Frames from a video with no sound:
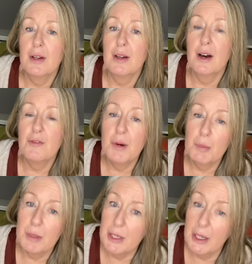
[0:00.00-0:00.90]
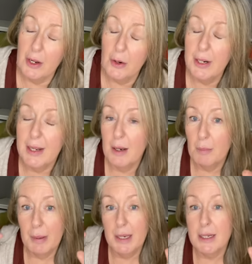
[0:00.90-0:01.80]
of my particular little
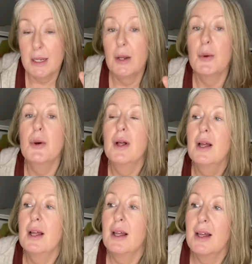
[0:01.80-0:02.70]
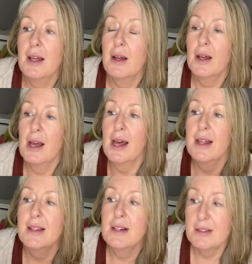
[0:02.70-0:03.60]
picadillo
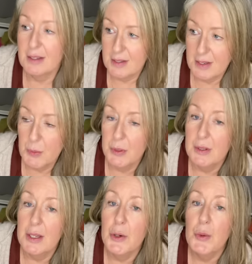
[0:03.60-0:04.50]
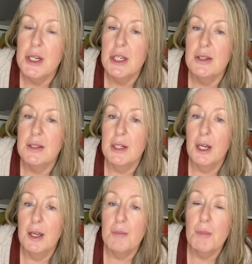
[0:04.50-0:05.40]
that this is what the ingredient that
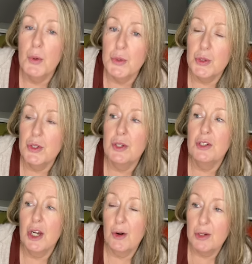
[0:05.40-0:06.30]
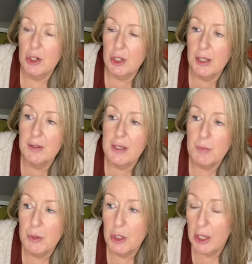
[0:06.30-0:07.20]
I most cherished in this
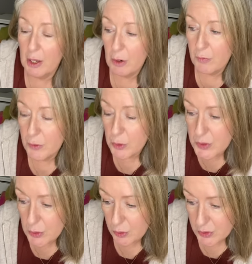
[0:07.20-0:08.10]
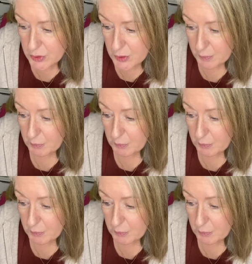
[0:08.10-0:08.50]
particular food source.